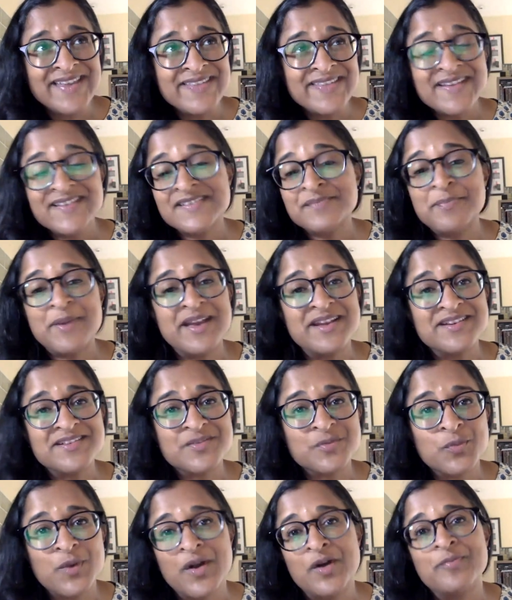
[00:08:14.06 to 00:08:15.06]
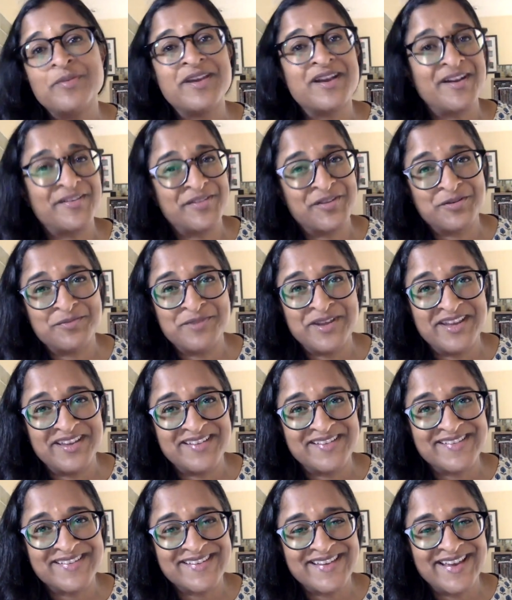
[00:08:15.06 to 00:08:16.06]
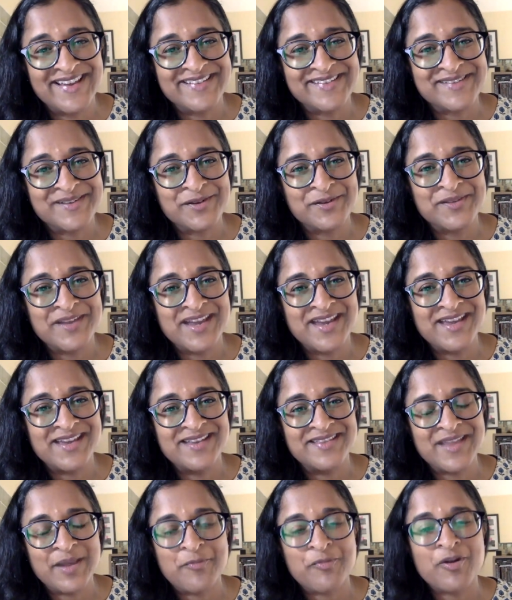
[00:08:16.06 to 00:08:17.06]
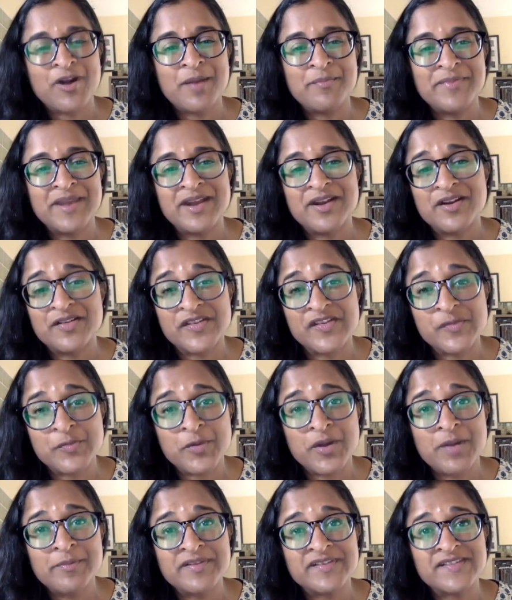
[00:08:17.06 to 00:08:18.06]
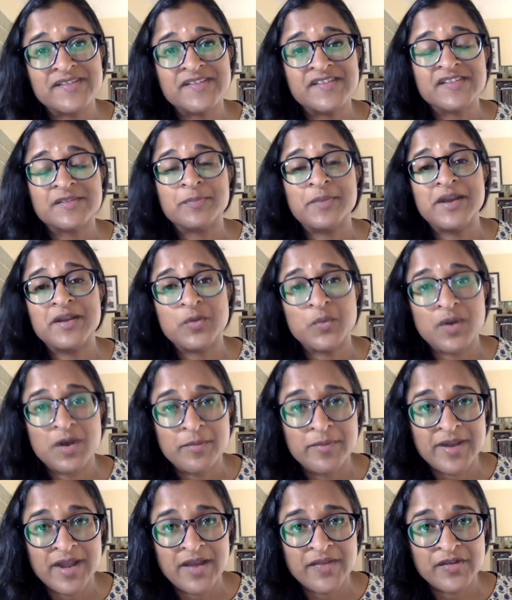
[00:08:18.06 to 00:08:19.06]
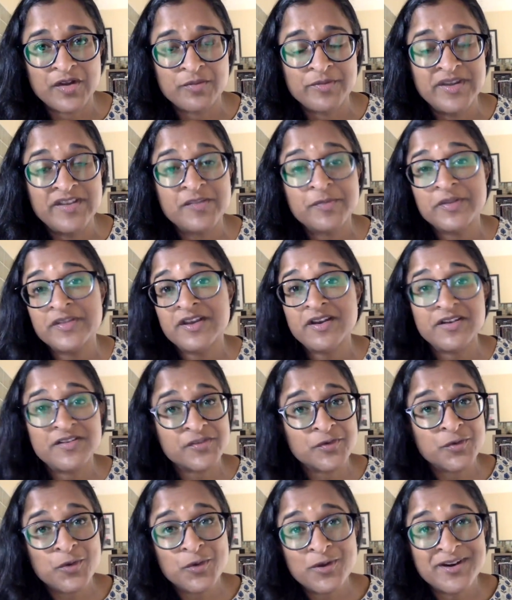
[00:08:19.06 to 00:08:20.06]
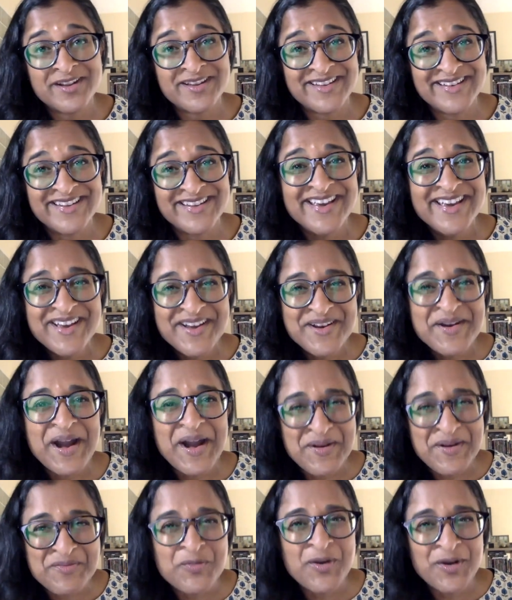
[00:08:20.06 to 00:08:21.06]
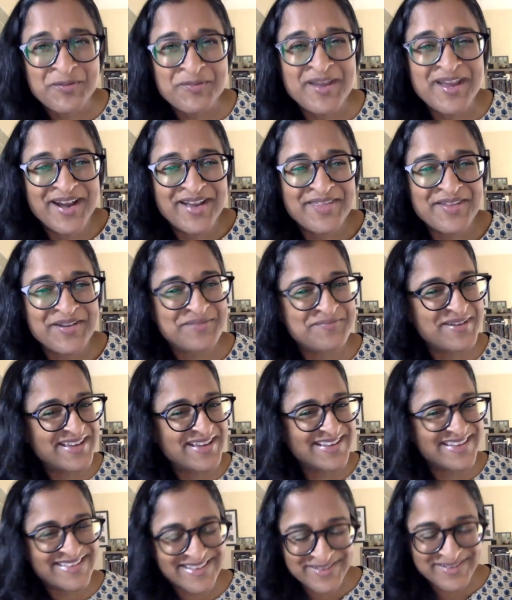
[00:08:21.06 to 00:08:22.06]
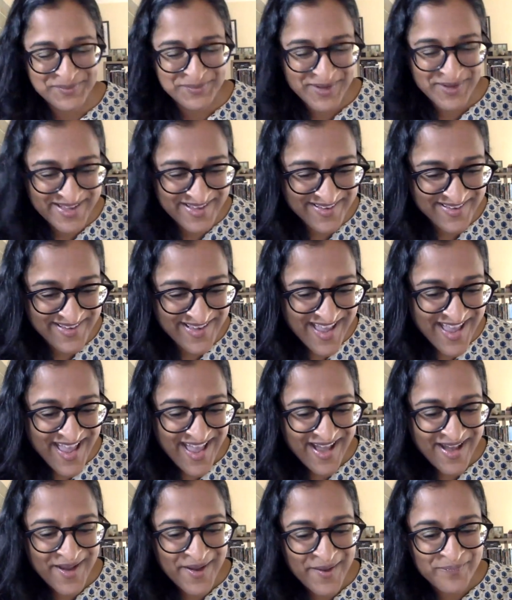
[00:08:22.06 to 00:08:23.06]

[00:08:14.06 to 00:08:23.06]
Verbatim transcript: and then they spent well beyond their means. And so they they prom made all these promises, spent well beyond their means, but they also hoarded um, well beyond their means as well.